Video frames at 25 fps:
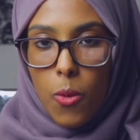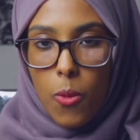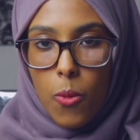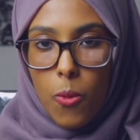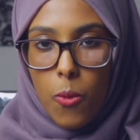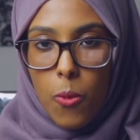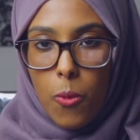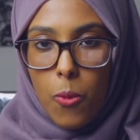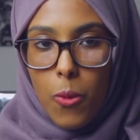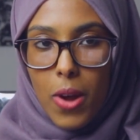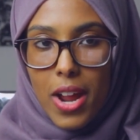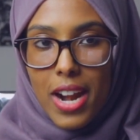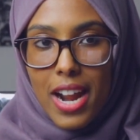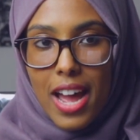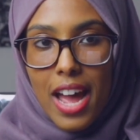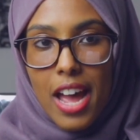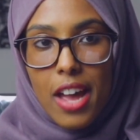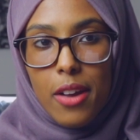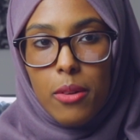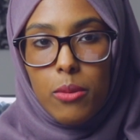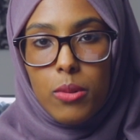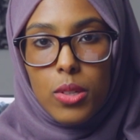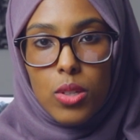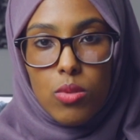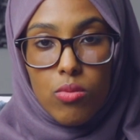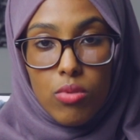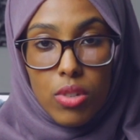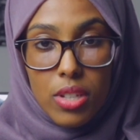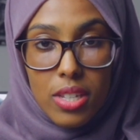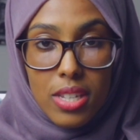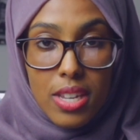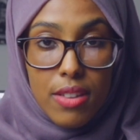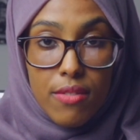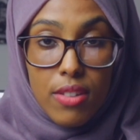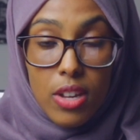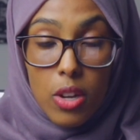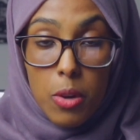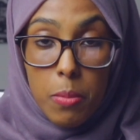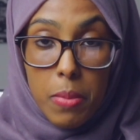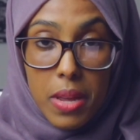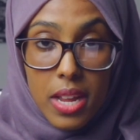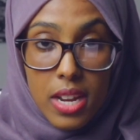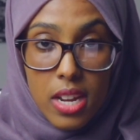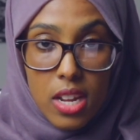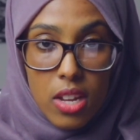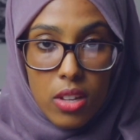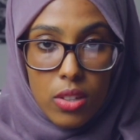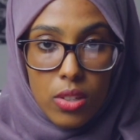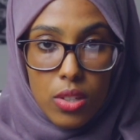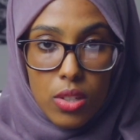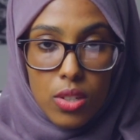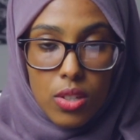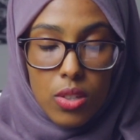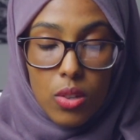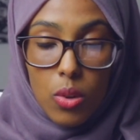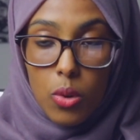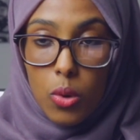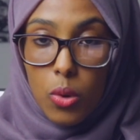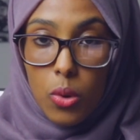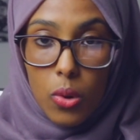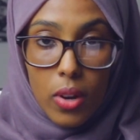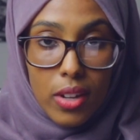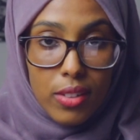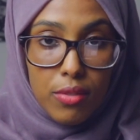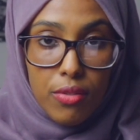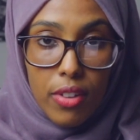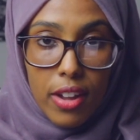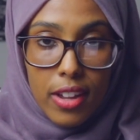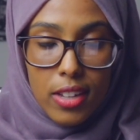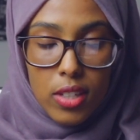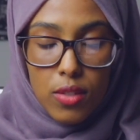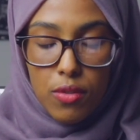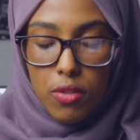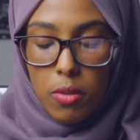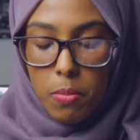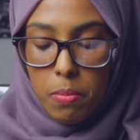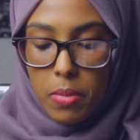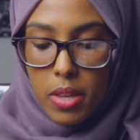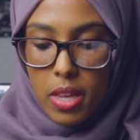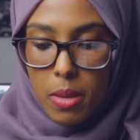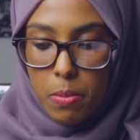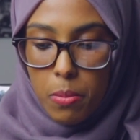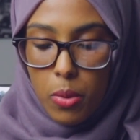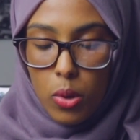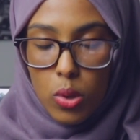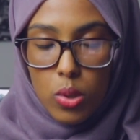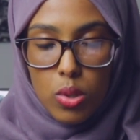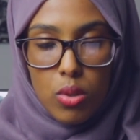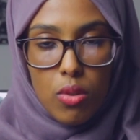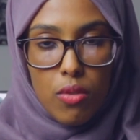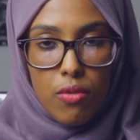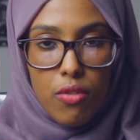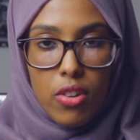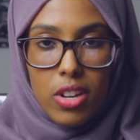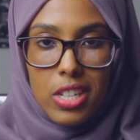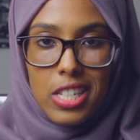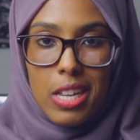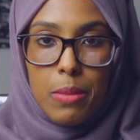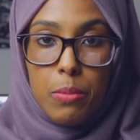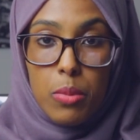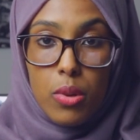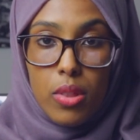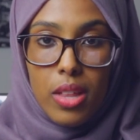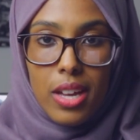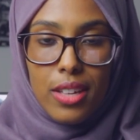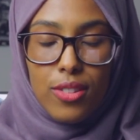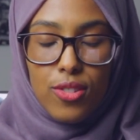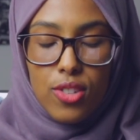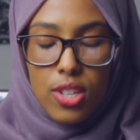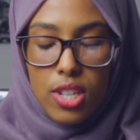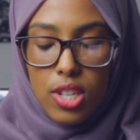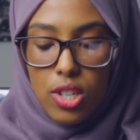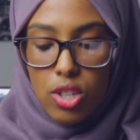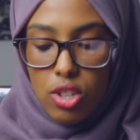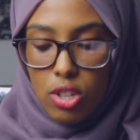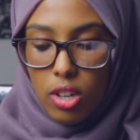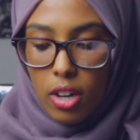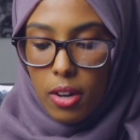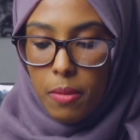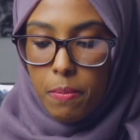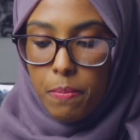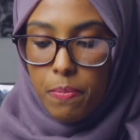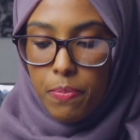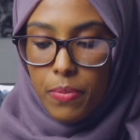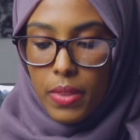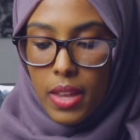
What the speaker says: When I was receiving opinions or advice from people, so for example, that teacher,